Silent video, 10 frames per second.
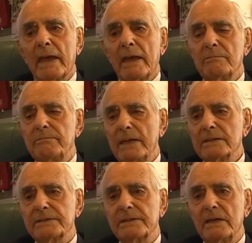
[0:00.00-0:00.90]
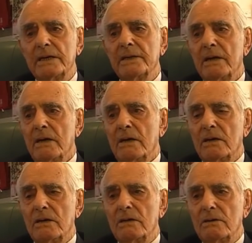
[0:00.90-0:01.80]
In Palestine,
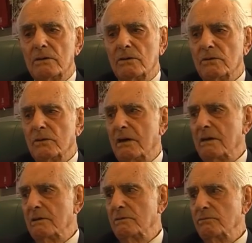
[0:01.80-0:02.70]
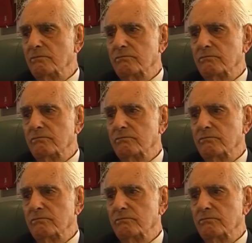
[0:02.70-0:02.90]
well,